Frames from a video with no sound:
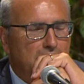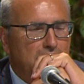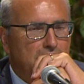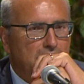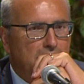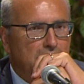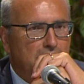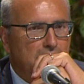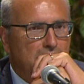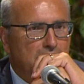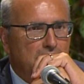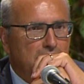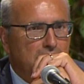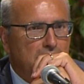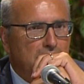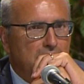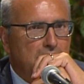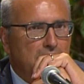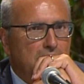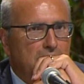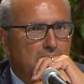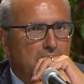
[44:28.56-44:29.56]

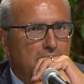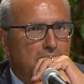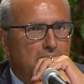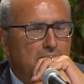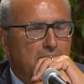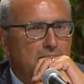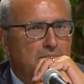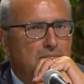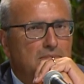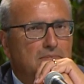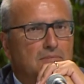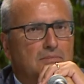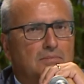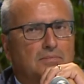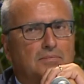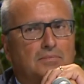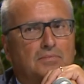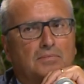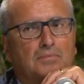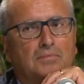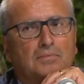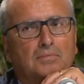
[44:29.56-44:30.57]

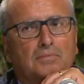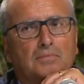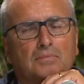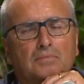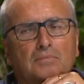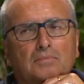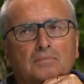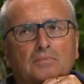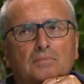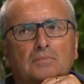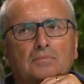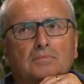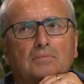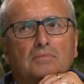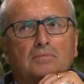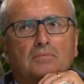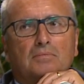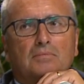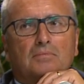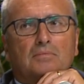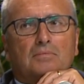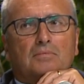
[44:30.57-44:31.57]

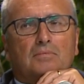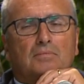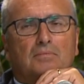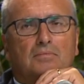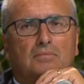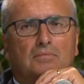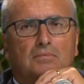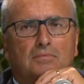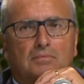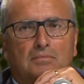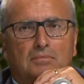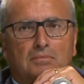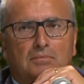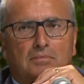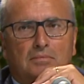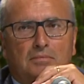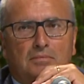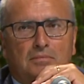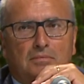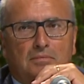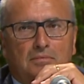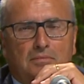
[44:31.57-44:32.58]

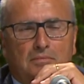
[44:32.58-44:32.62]
No words are spoken by the person on screen.